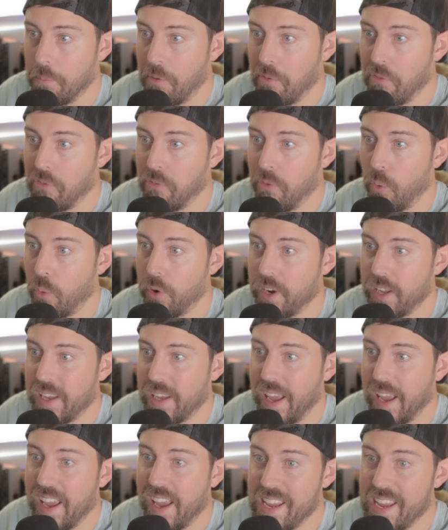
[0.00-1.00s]
up
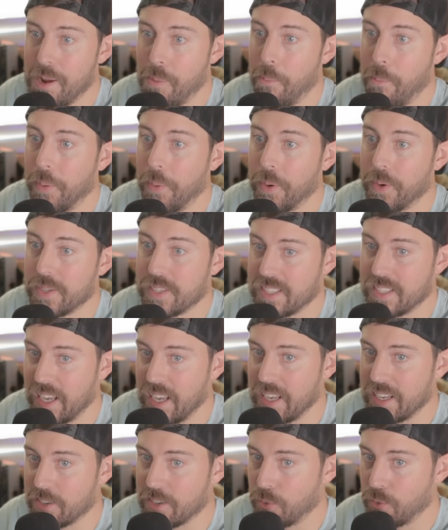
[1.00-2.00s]

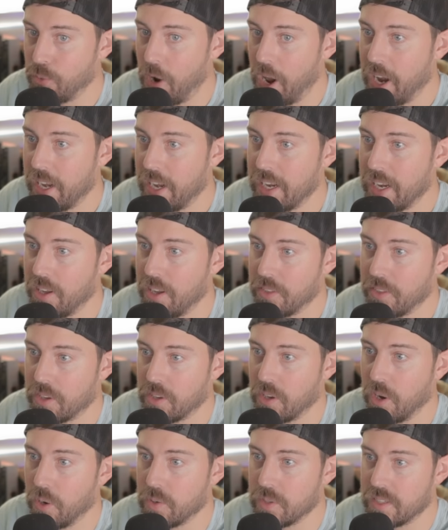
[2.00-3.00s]
48%, riding on the
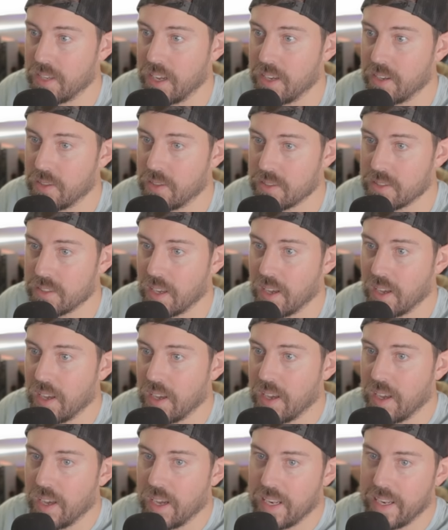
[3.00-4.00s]
coattails.
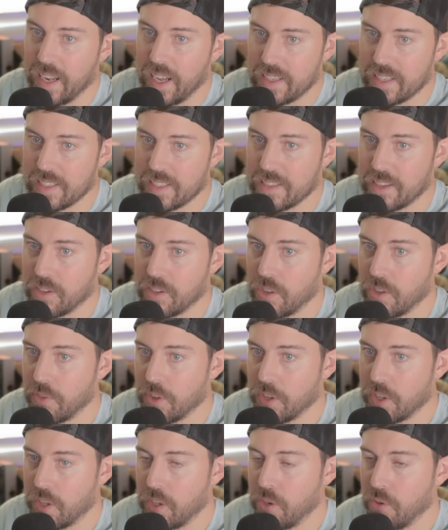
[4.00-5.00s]
Not necessarily
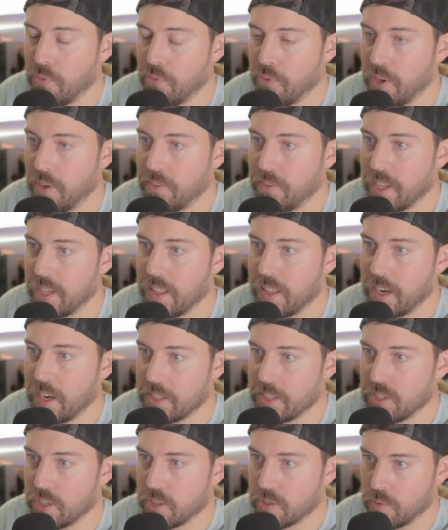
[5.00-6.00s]
the Q50 that
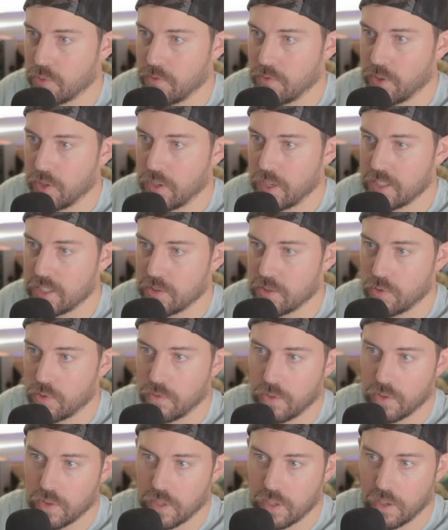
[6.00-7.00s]
I just reviewed. I just
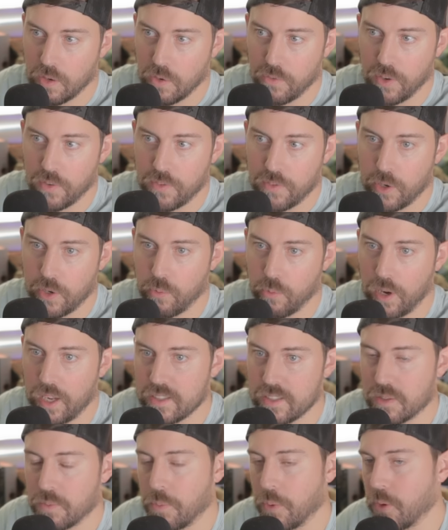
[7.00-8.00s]
reviewed the Q50
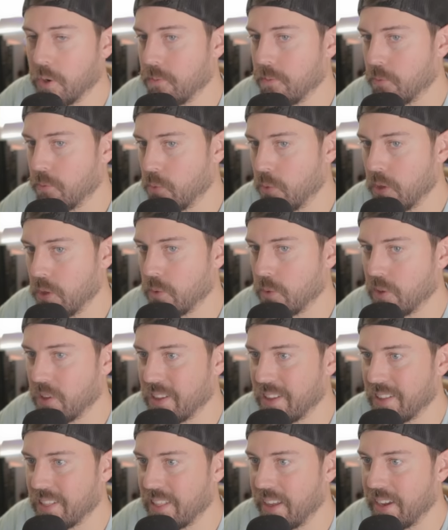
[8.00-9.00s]
Red Sport. Really,
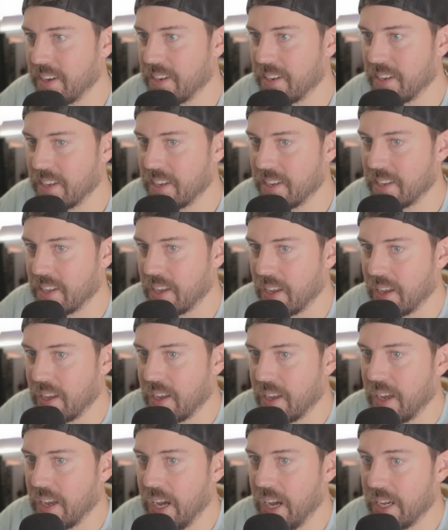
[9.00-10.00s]
really liked it.
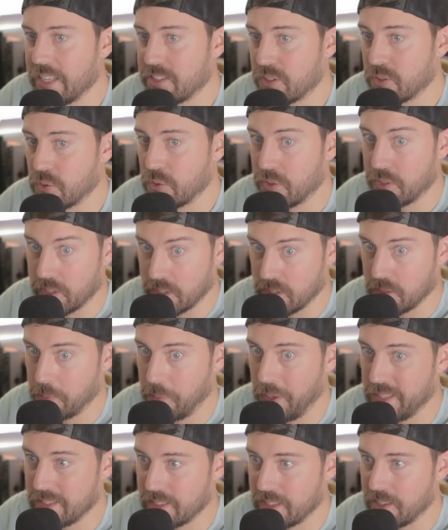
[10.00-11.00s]
It's just really
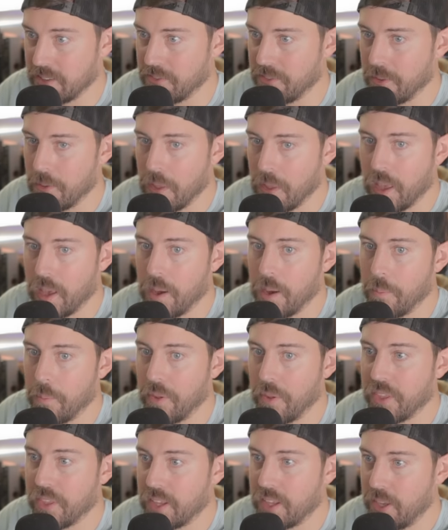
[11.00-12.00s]
expensive.
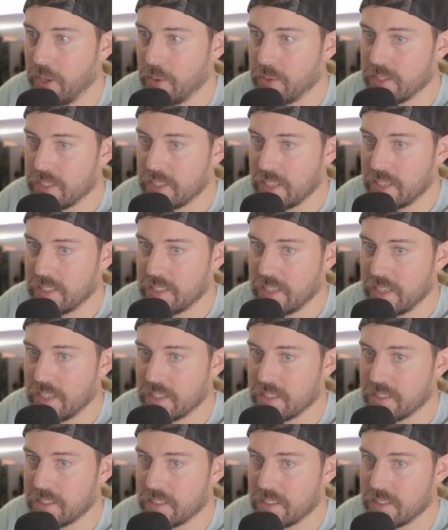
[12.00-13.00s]
But the Q60
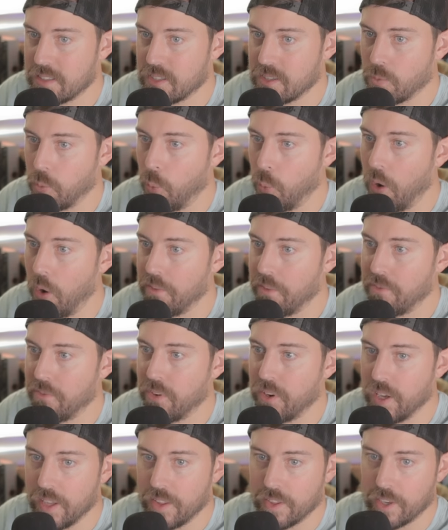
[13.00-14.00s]
is 1
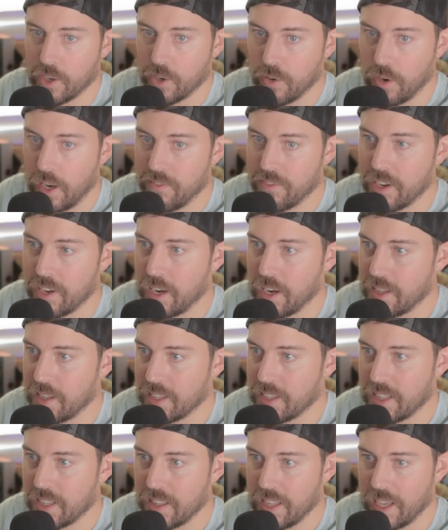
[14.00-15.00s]
foot in the grave, kind of
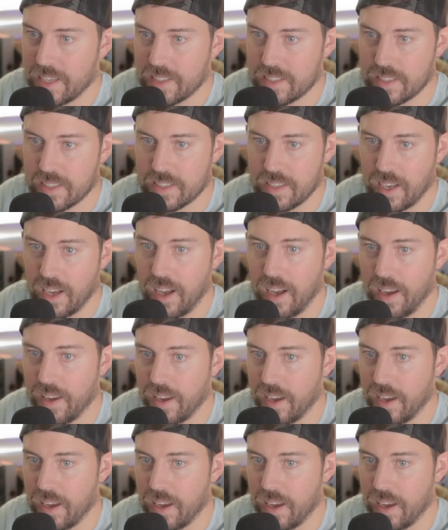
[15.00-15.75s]
like the Lexus